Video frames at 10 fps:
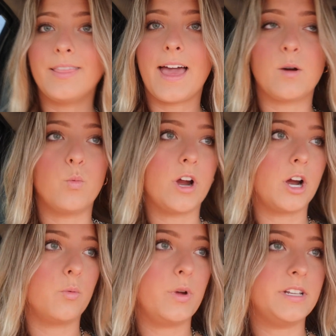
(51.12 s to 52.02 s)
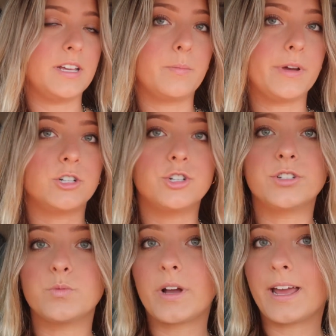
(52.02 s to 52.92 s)
like where we take
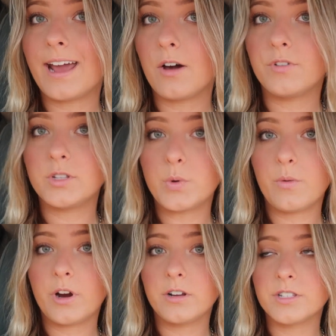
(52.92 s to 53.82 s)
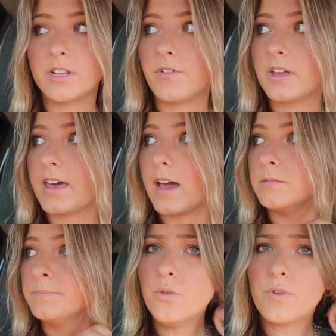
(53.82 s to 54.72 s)
pictures and what kind of outfits we wear and stuff like
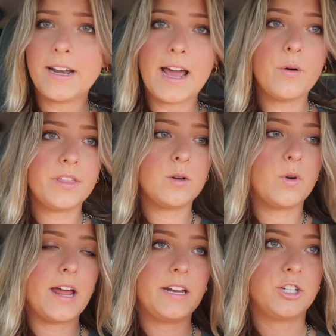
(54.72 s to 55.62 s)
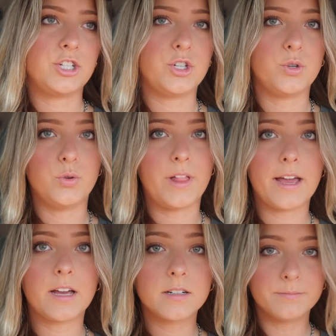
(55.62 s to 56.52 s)
that. Right now I think we're heading to
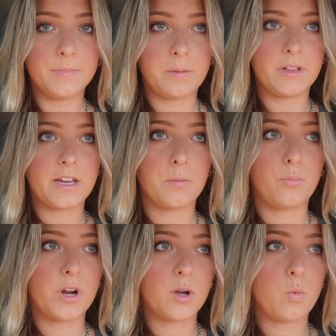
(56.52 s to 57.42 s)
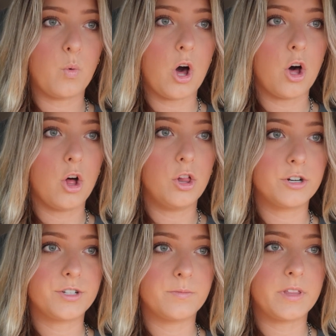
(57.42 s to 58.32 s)
like maybe like a brick wall
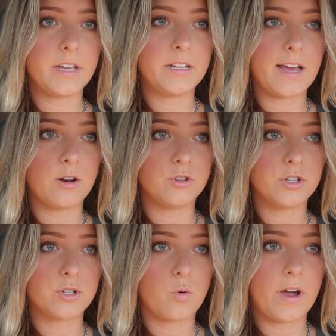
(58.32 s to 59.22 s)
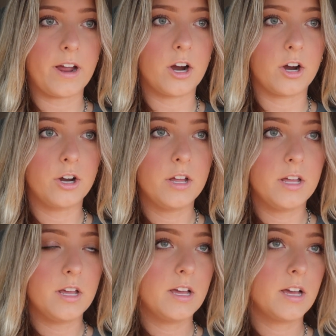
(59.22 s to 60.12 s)
or something down on the square,
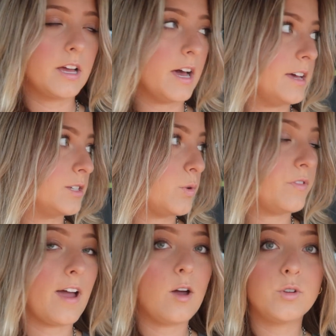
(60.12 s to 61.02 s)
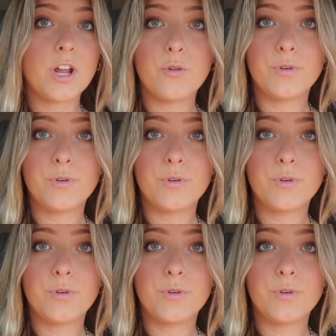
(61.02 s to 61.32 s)
cause we found a